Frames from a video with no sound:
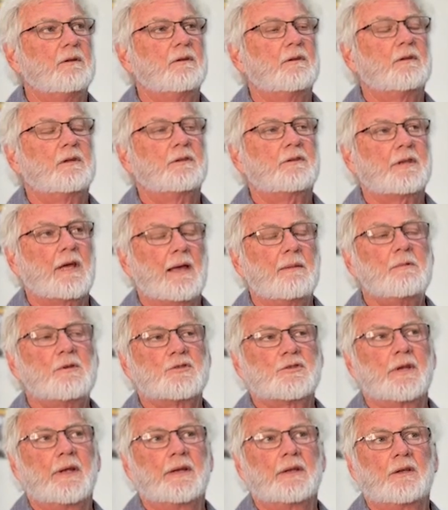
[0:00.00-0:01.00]
The timing
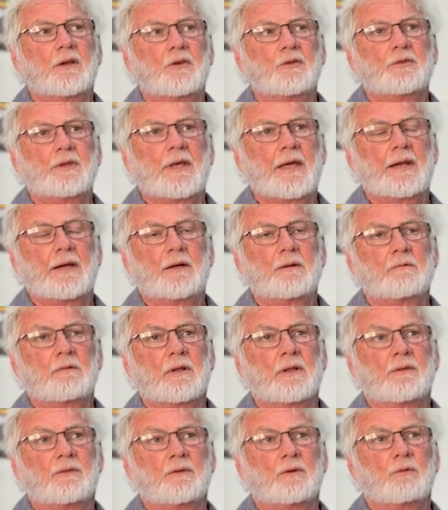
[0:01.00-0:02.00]
chain goes out,
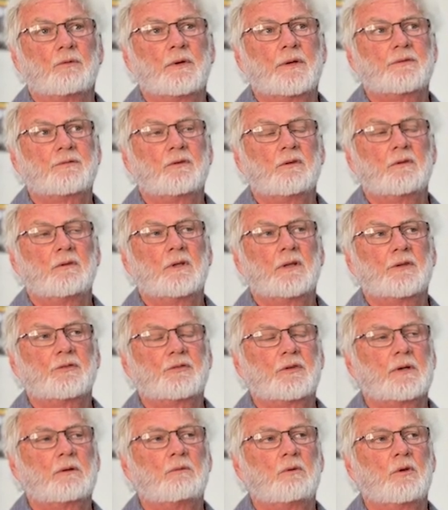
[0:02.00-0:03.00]
the original
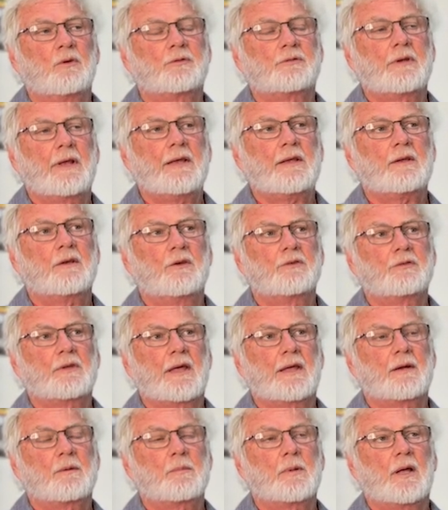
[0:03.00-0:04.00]
single roller chain goes
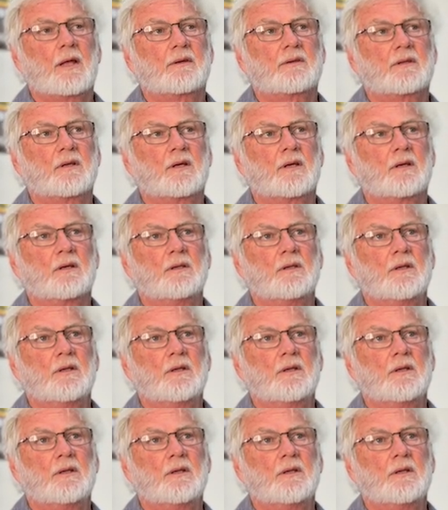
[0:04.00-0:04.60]
out about